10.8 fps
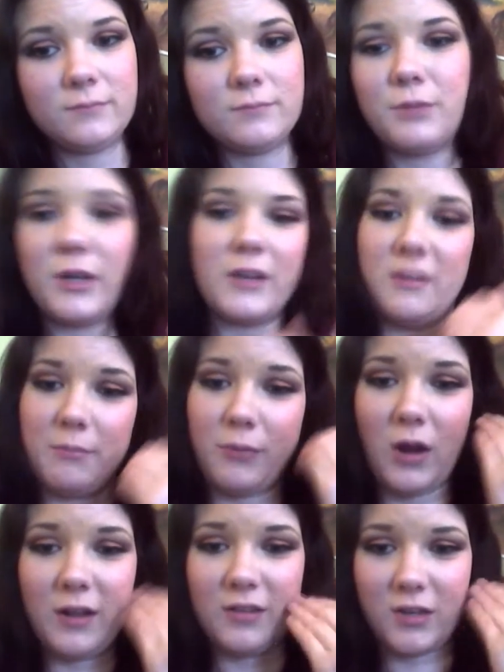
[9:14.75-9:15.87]
putting some
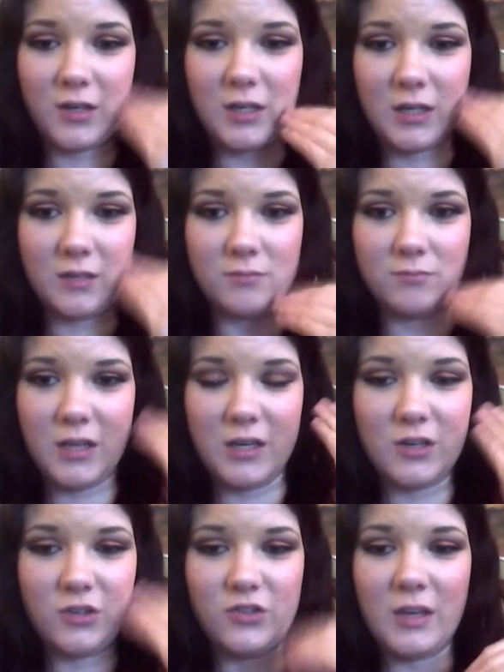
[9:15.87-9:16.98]
bronzer in
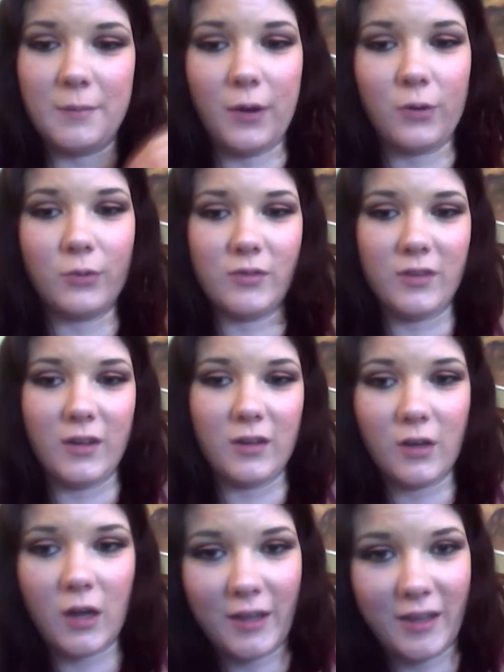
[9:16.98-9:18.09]
your cheekbones and
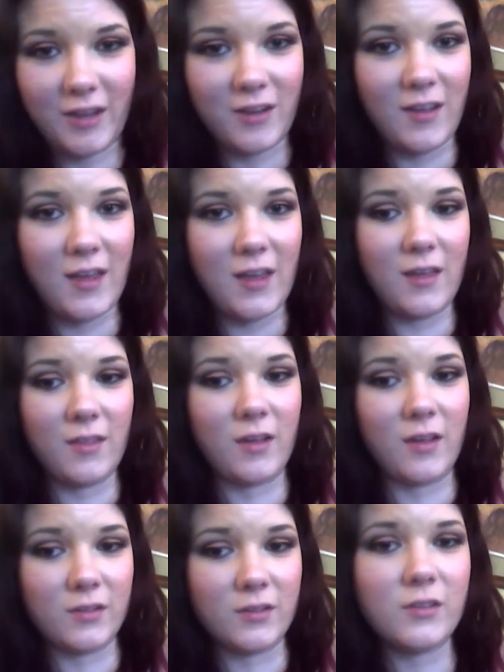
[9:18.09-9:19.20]
calling it a day.
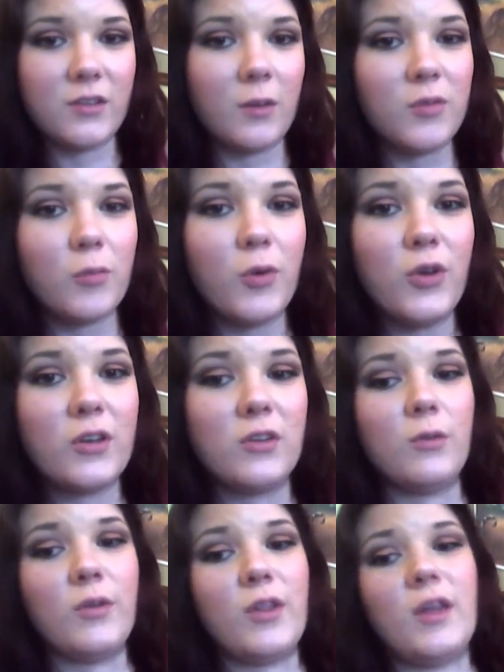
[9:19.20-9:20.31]
There's so much more you can
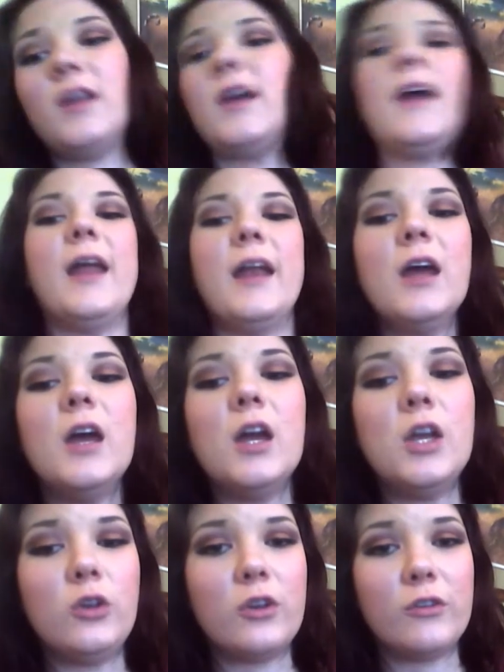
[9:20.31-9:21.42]
do with it, and
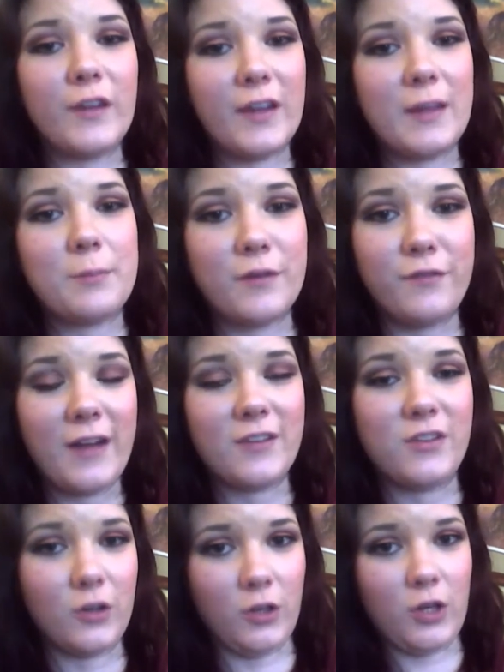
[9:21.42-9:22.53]
you can really perfect
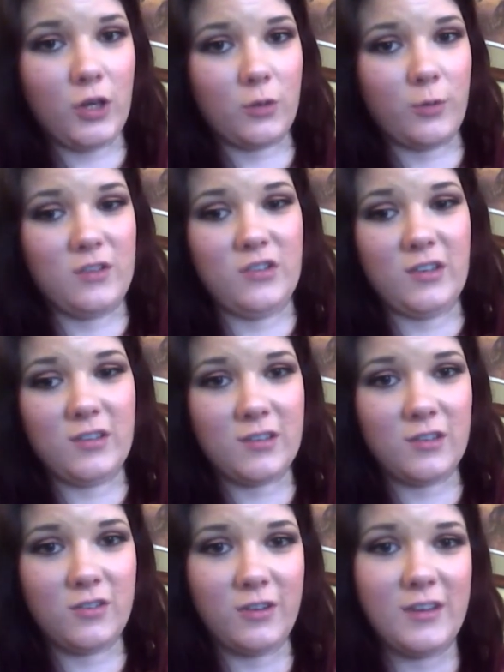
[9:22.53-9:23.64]
your look with just
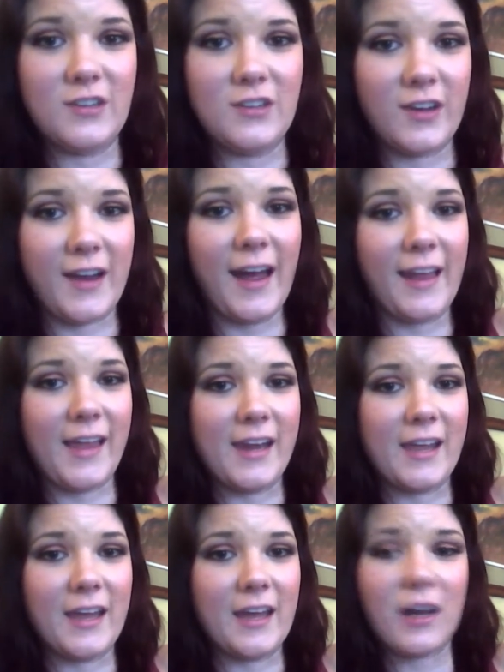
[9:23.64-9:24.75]
strategic
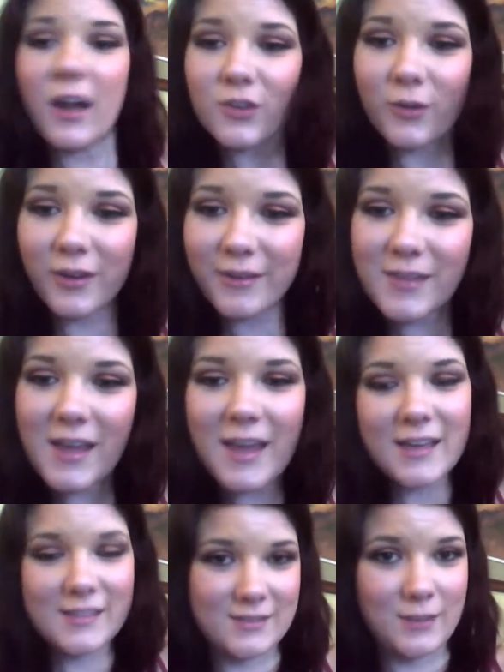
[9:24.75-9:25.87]
highlighting and contouring.
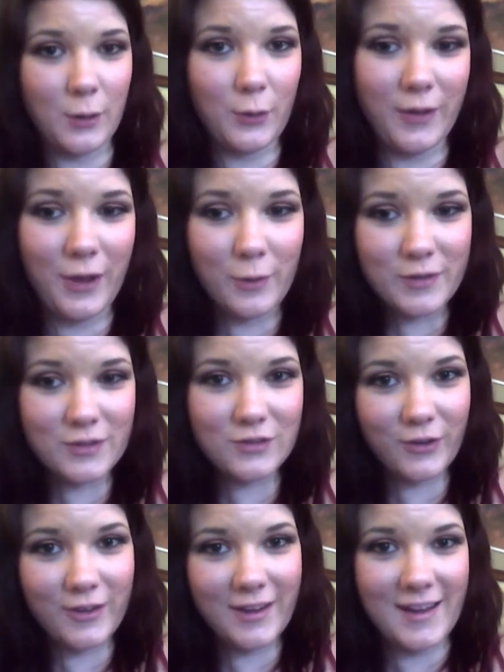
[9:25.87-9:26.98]
So I hope you
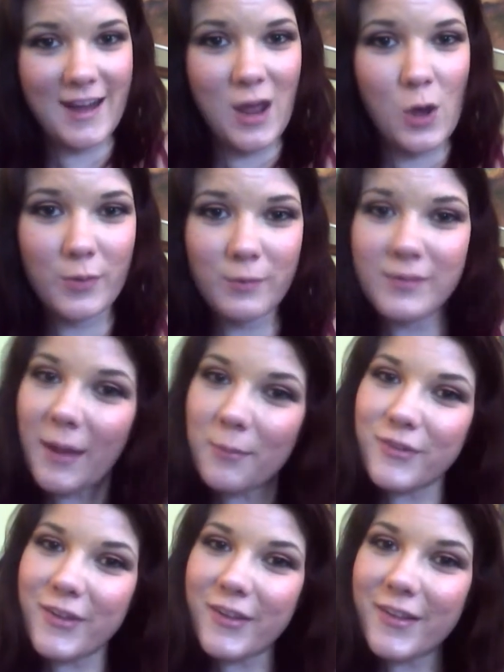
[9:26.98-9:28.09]
enjoyed, and I hope it was
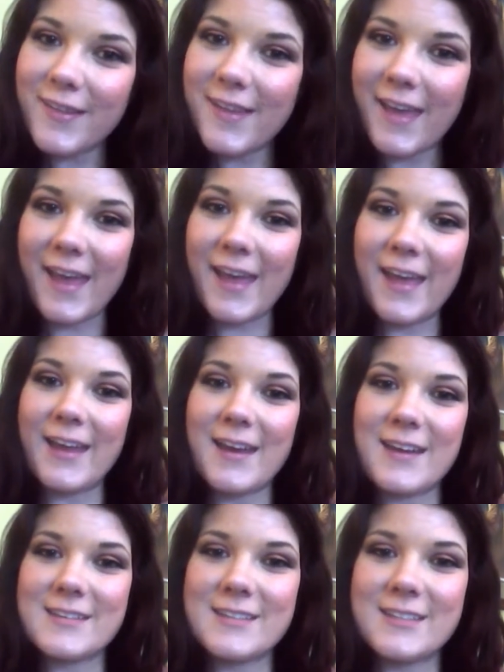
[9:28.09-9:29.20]
helpful, and